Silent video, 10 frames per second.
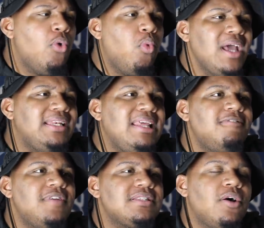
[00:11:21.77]
What
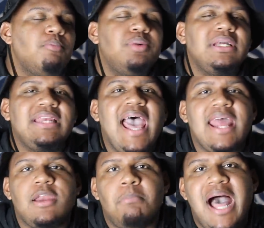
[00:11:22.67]
defense gonna put
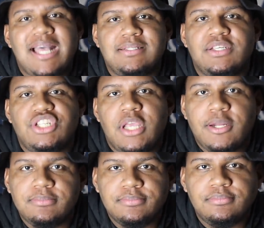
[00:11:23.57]
nine in the box this year?